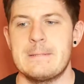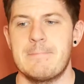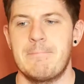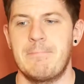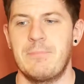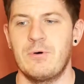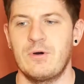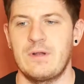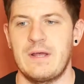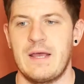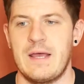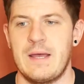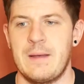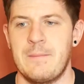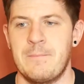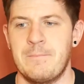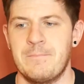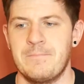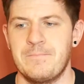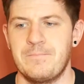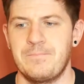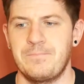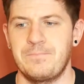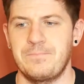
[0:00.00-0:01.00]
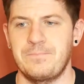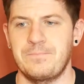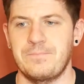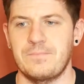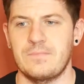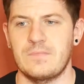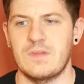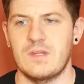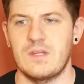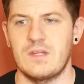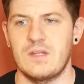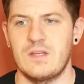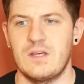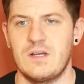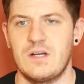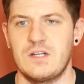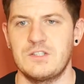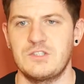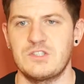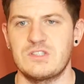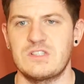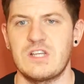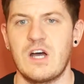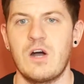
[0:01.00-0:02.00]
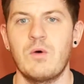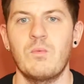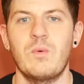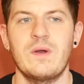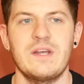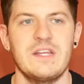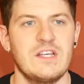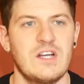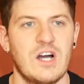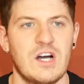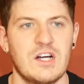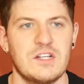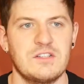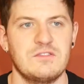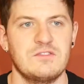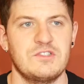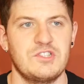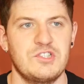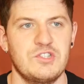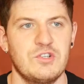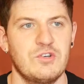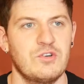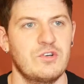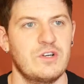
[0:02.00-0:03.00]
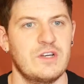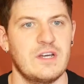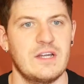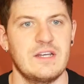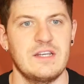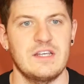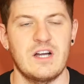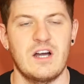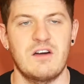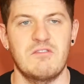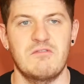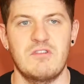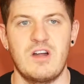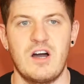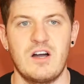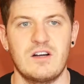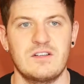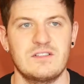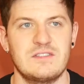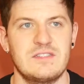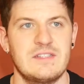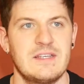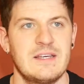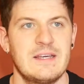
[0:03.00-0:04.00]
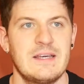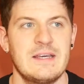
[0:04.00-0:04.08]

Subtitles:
But I just thought when he got shook and he got rocked,